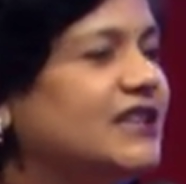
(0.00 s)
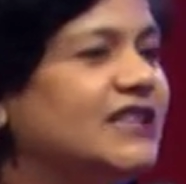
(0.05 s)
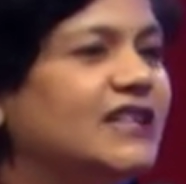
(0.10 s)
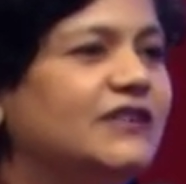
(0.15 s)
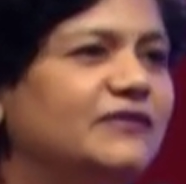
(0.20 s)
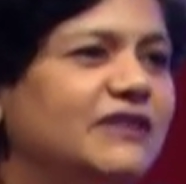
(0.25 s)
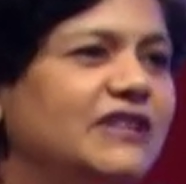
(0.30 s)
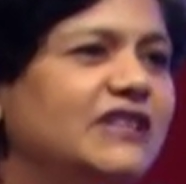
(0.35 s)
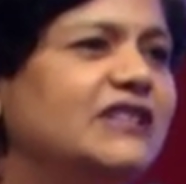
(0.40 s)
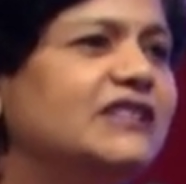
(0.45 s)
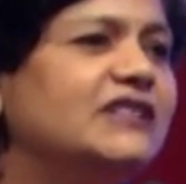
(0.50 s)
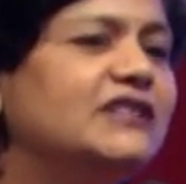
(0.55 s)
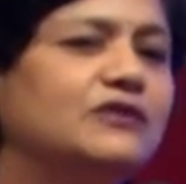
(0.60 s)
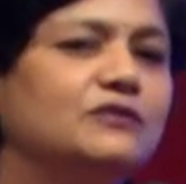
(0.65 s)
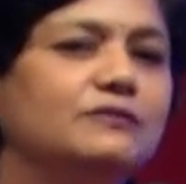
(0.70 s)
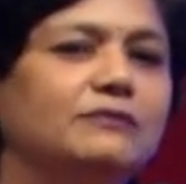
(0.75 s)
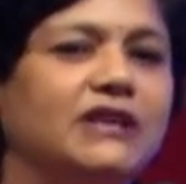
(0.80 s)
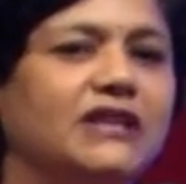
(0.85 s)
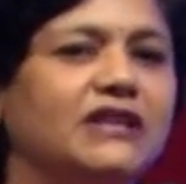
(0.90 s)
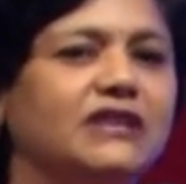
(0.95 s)
that we needed
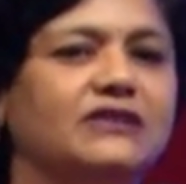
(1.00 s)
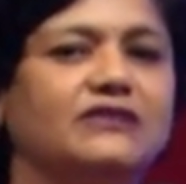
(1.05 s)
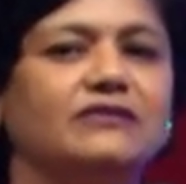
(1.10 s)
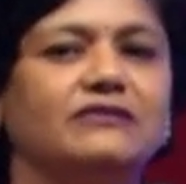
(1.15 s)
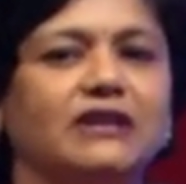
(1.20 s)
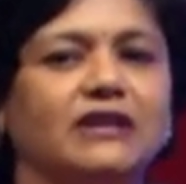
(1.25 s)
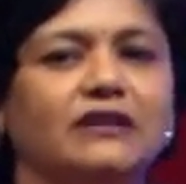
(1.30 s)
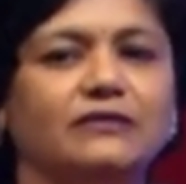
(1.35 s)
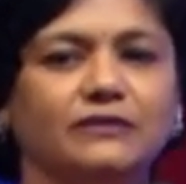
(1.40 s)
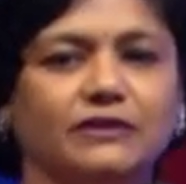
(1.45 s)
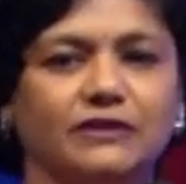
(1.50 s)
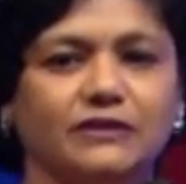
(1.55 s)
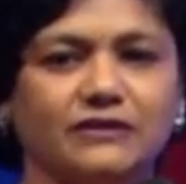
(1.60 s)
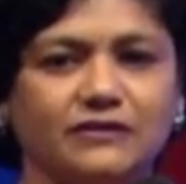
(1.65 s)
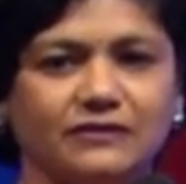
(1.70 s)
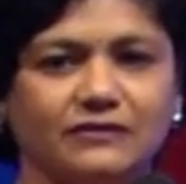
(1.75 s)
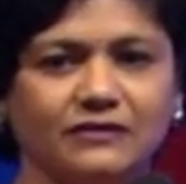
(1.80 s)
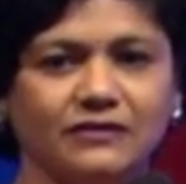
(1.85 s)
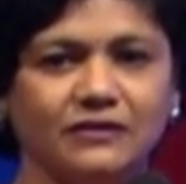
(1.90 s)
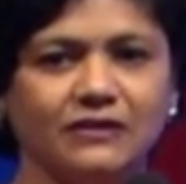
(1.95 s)
to make it
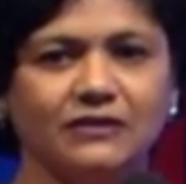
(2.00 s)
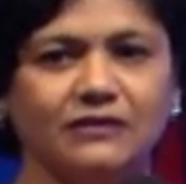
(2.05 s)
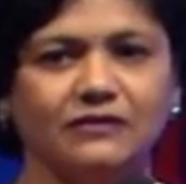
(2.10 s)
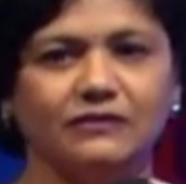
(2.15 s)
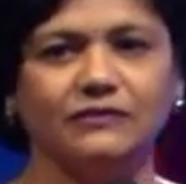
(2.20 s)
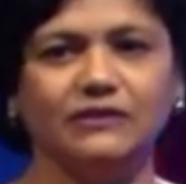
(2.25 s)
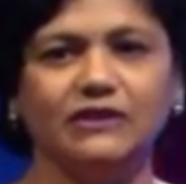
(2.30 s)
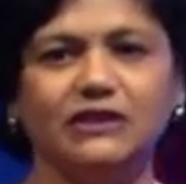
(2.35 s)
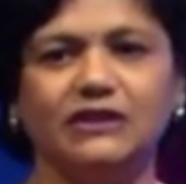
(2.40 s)
relevant. We